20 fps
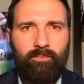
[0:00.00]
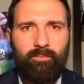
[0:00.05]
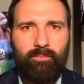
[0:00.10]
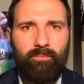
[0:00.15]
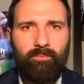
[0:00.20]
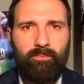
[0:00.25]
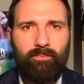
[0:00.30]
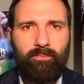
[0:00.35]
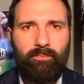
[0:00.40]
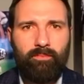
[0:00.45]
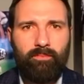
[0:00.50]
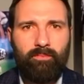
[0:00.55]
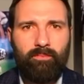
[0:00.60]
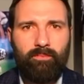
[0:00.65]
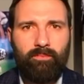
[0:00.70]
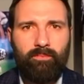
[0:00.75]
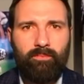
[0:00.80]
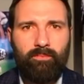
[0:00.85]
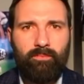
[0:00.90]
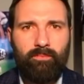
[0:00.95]

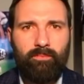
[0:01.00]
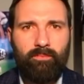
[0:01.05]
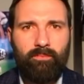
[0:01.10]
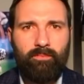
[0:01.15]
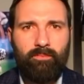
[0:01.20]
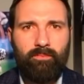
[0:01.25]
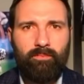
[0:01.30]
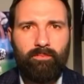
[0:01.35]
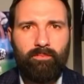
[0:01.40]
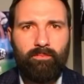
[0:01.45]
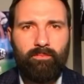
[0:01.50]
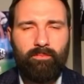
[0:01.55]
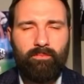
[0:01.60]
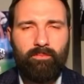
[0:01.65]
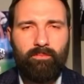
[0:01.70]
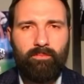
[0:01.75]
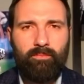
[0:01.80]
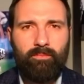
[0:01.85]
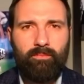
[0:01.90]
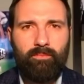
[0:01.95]

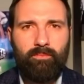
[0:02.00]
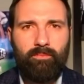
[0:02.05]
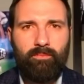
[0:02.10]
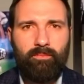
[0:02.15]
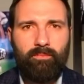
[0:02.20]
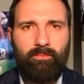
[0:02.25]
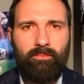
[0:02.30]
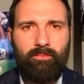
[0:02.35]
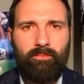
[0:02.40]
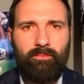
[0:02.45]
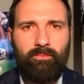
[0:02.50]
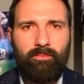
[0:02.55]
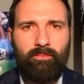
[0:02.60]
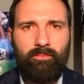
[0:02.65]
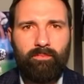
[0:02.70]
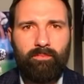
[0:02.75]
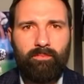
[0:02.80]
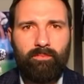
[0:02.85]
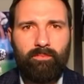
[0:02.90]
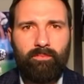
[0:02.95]

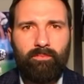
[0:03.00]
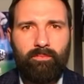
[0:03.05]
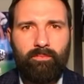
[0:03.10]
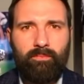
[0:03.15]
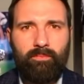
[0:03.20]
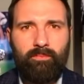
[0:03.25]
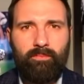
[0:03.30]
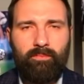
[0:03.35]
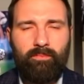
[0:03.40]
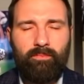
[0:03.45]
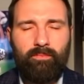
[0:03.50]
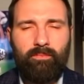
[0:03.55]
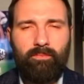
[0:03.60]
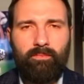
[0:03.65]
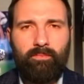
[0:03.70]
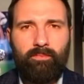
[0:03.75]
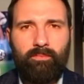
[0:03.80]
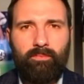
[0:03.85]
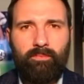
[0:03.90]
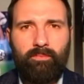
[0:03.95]

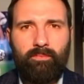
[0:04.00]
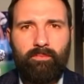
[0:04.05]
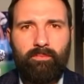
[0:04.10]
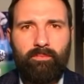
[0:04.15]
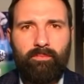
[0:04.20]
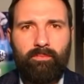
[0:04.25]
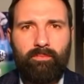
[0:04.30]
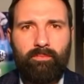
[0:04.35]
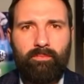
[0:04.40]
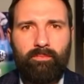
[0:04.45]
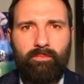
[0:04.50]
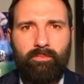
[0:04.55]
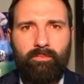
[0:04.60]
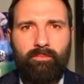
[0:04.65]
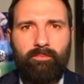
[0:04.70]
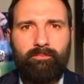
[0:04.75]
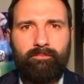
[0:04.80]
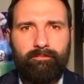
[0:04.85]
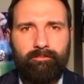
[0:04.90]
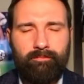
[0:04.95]

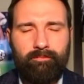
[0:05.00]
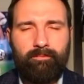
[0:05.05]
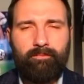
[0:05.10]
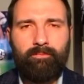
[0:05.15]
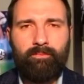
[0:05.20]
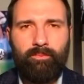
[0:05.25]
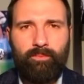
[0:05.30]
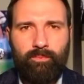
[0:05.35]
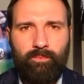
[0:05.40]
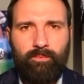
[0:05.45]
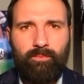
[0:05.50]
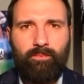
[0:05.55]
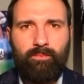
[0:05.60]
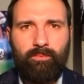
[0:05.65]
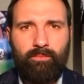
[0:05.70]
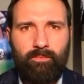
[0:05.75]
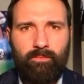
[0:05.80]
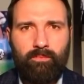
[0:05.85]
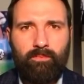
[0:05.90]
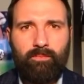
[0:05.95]

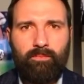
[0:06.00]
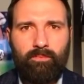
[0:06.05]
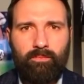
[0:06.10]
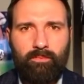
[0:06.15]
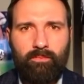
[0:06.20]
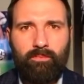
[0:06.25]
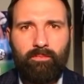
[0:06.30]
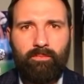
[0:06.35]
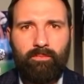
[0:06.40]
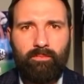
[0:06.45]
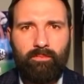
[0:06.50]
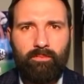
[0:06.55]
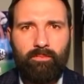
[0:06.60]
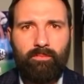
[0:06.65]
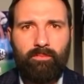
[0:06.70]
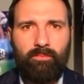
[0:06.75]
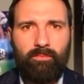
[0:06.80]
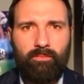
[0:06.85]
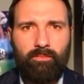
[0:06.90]
The person shown says nothing.